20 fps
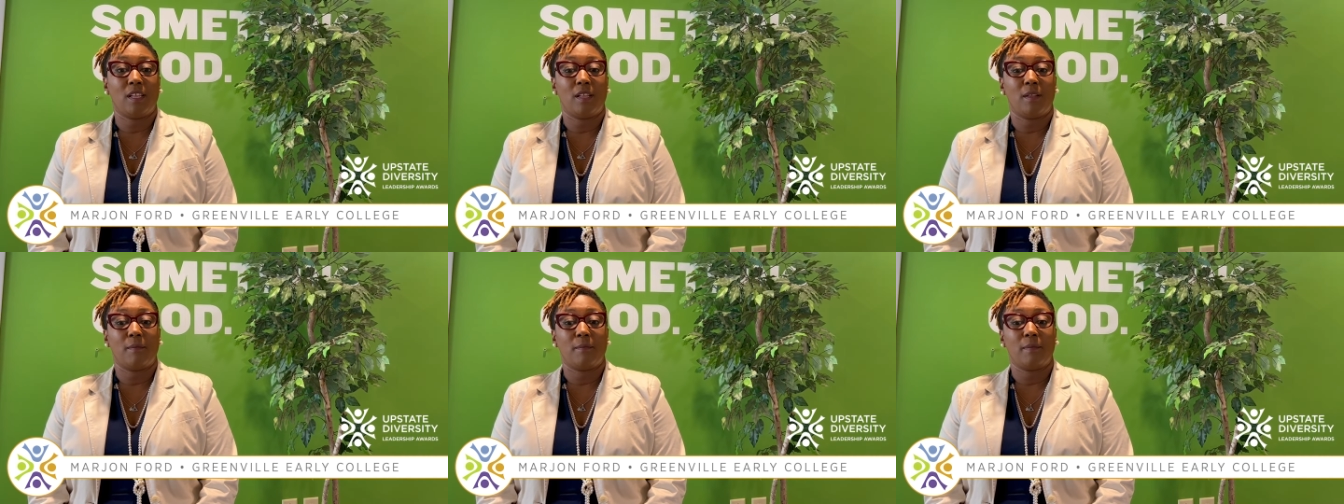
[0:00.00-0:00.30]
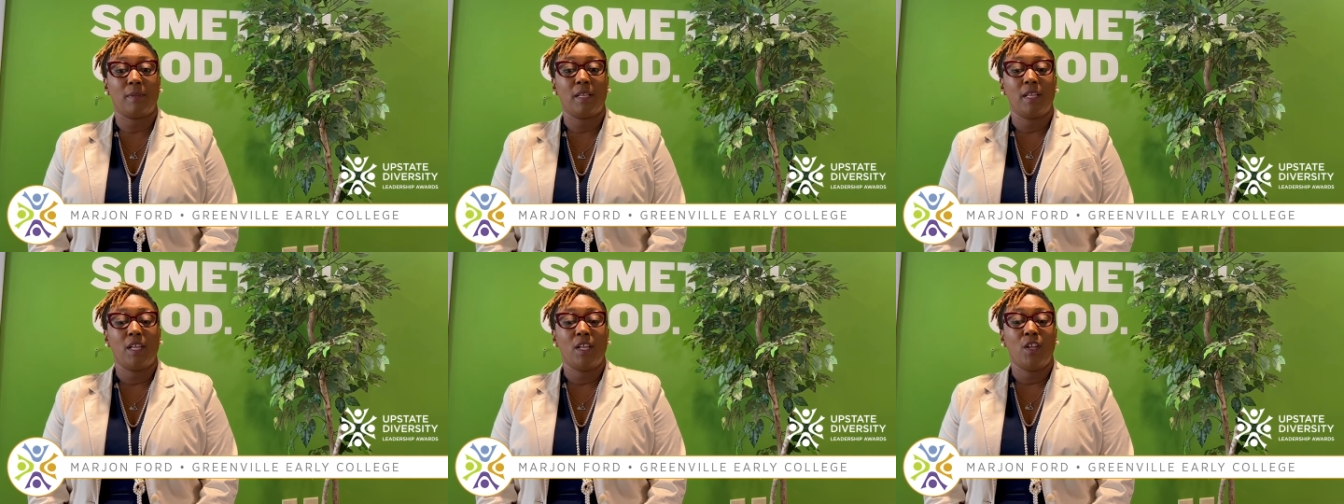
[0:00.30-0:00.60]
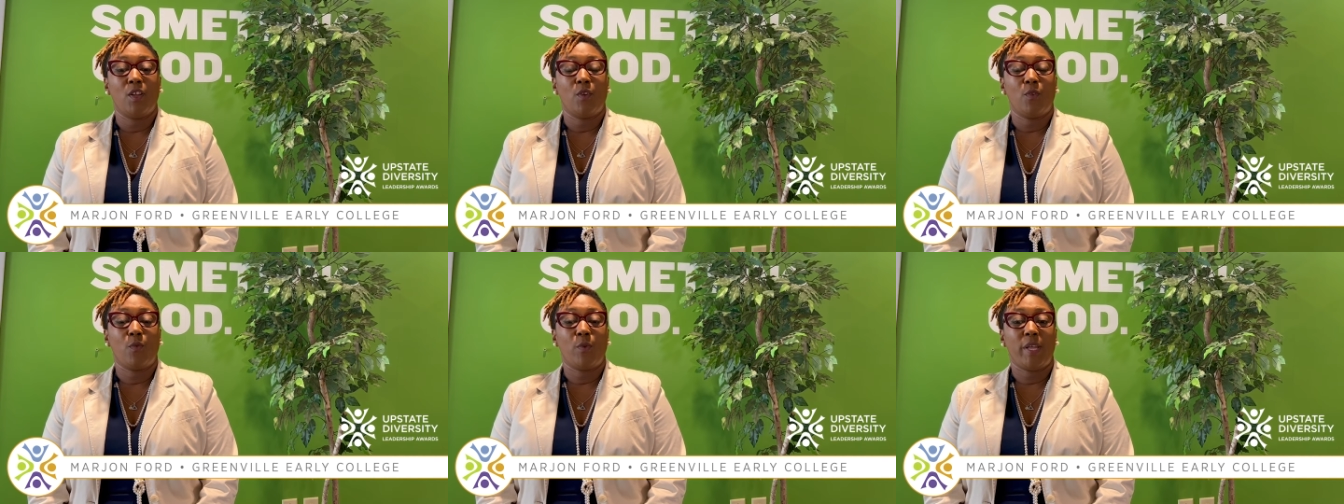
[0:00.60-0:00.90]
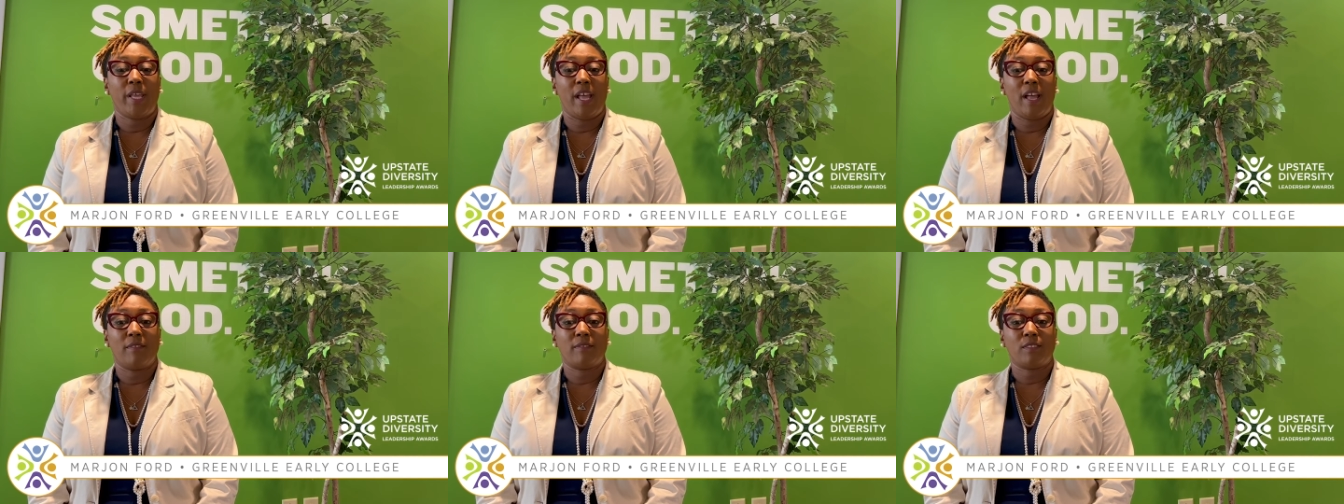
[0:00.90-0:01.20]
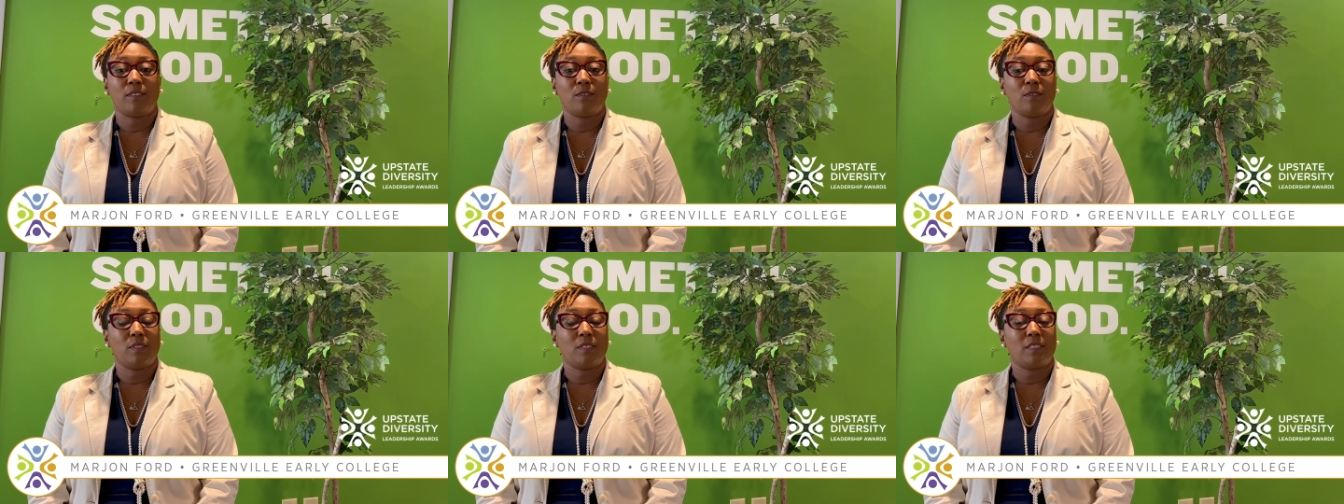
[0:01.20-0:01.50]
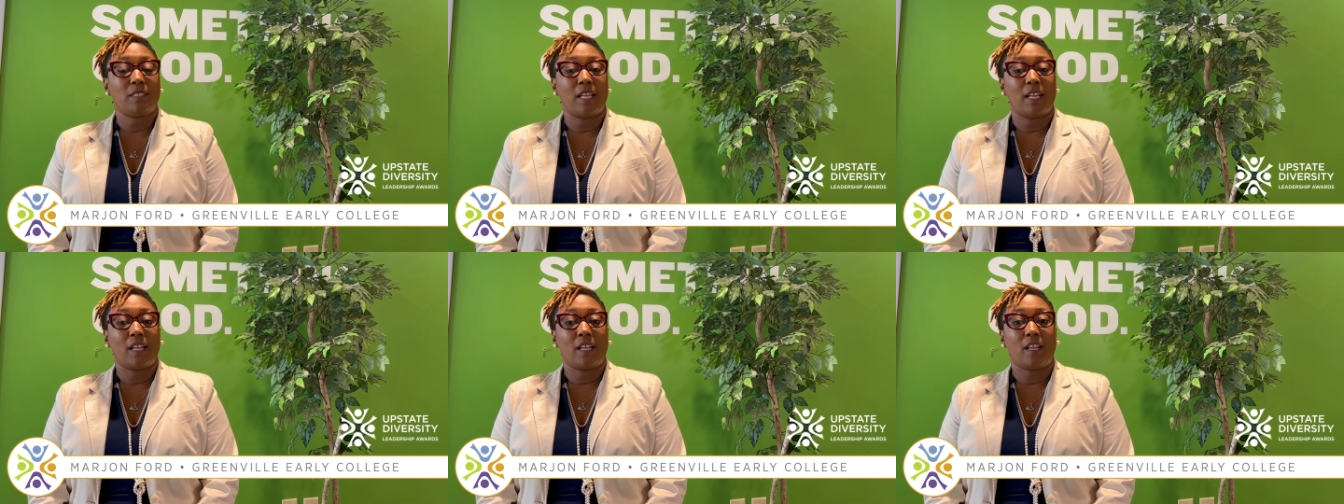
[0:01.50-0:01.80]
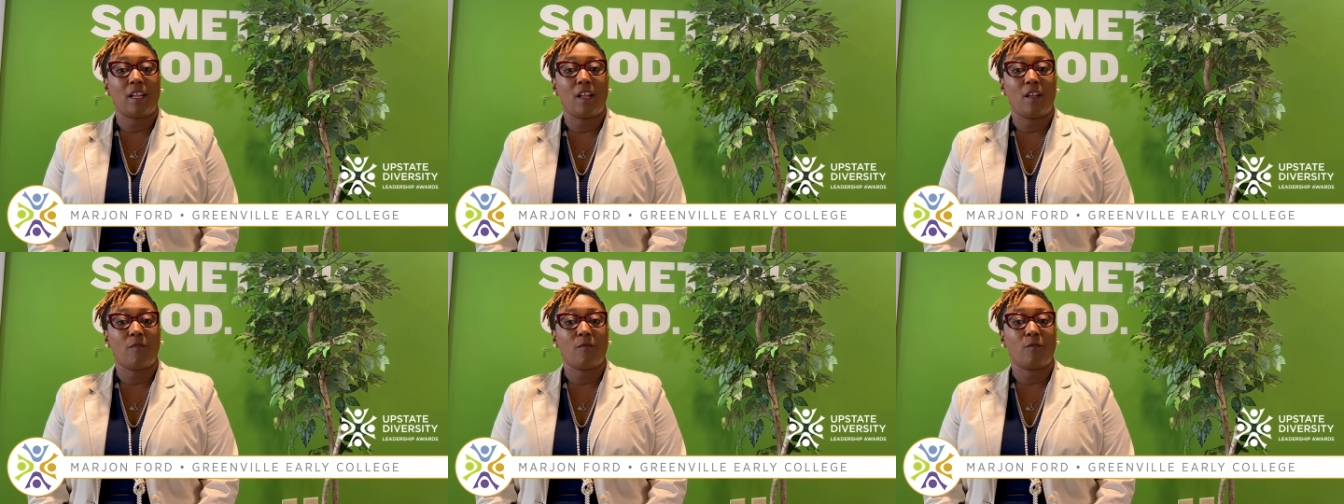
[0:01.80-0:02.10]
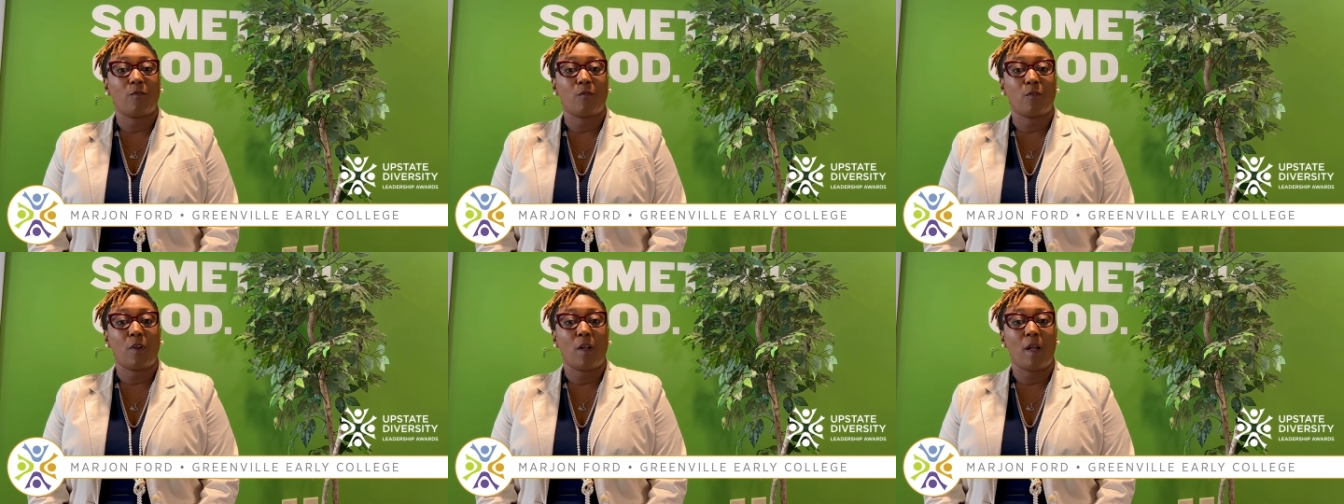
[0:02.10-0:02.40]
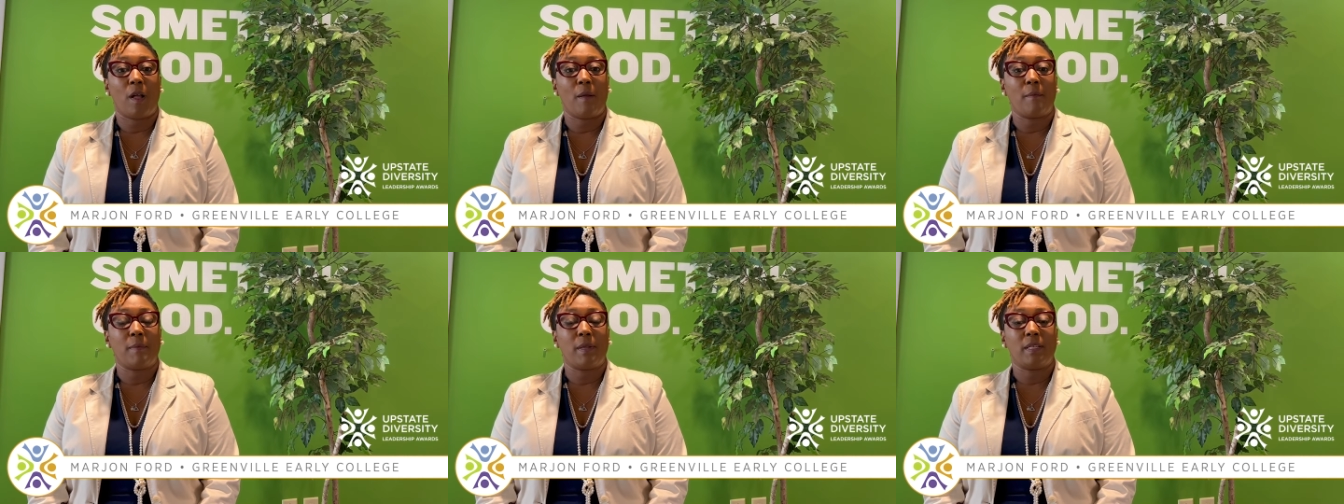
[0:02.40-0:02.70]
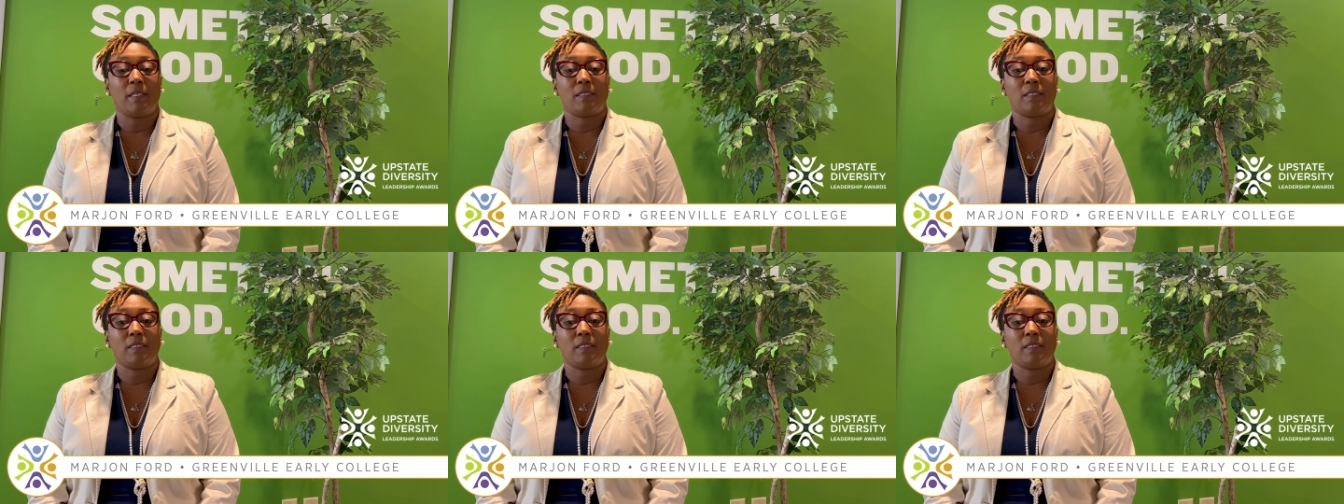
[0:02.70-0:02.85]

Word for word: Um, we have students that come from